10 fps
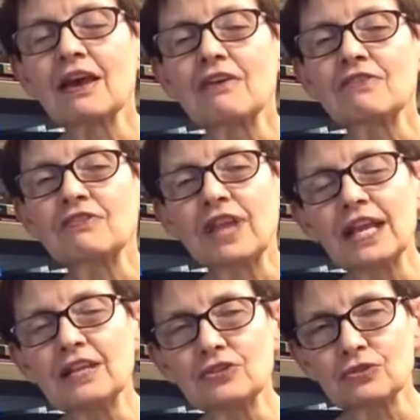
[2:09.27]
For any
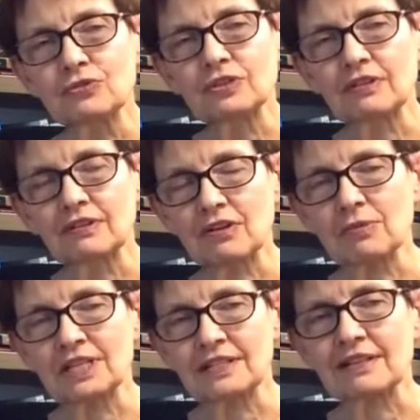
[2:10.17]
short
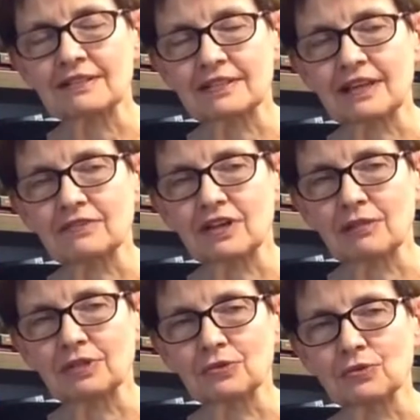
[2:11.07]
comments, it doesn't save time
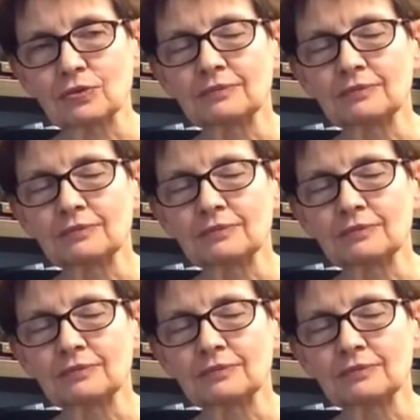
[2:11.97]
at all.